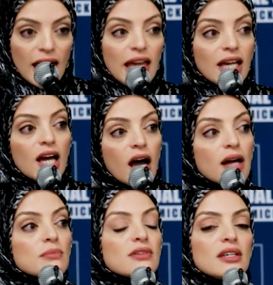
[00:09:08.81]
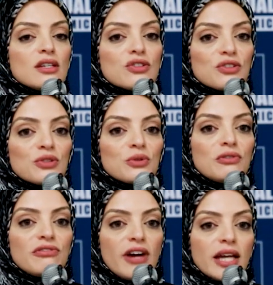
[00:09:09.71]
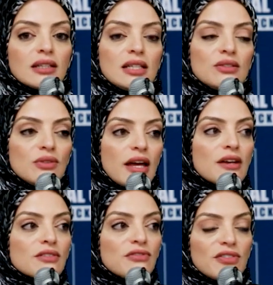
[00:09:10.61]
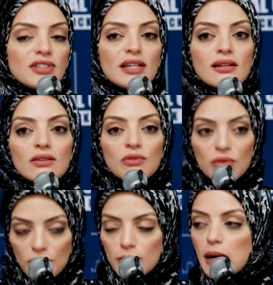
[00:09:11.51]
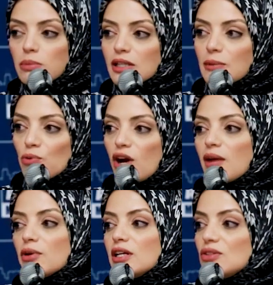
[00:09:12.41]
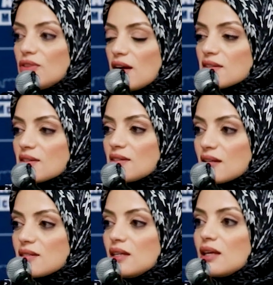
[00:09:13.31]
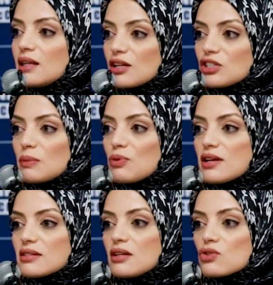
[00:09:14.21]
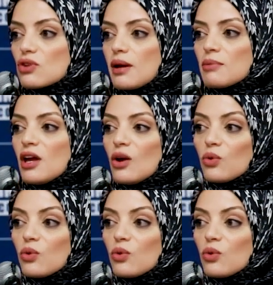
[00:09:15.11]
It comes into, finally, 2015 Republican primary, 2016 the election of President Trump,